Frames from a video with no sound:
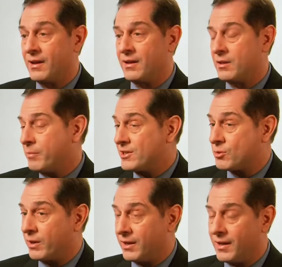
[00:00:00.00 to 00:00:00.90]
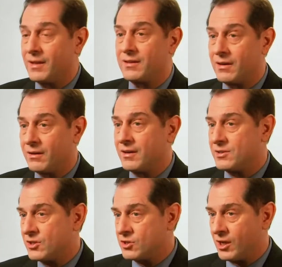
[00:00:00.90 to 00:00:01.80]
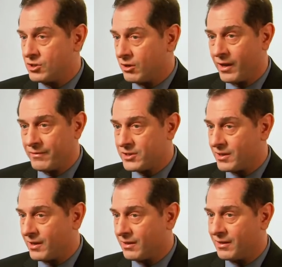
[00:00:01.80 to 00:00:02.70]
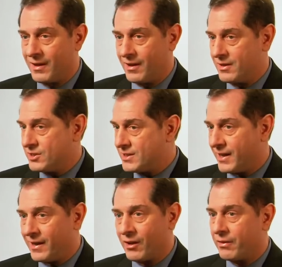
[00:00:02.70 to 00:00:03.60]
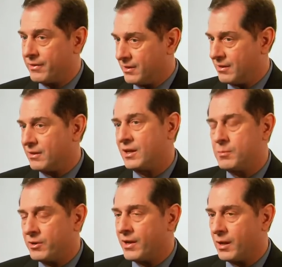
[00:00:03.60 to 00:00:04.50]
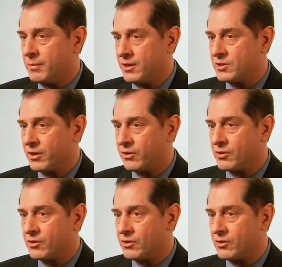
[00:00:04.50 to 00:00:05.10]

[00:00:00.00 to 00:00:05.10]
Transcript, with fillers: And the best way to get there is to change your lifestyle, stay healthy, keep your diabetes under